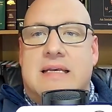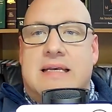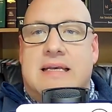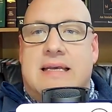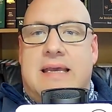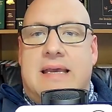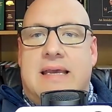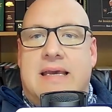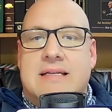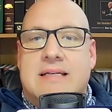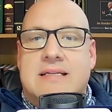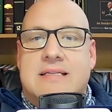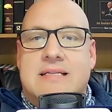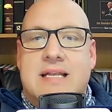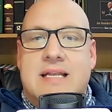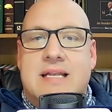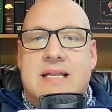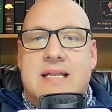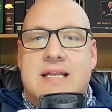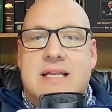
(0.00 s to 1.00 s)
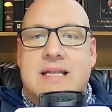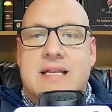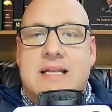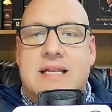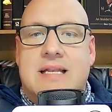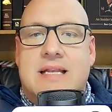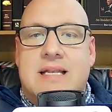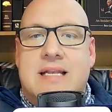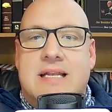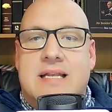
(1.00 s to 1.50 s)
And today's
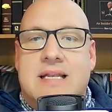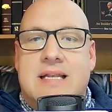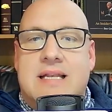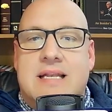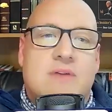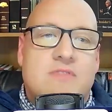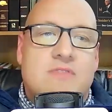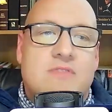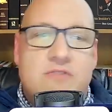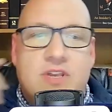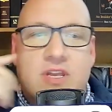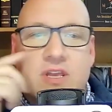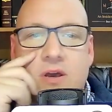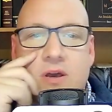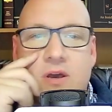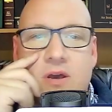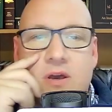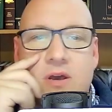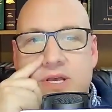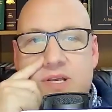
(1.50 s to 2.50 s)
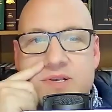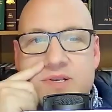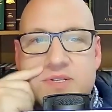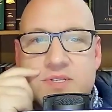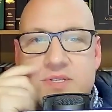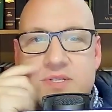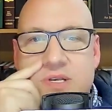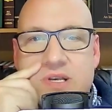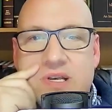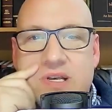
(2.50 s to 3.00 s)
topic of the video
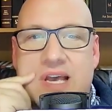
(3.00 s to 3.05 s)
is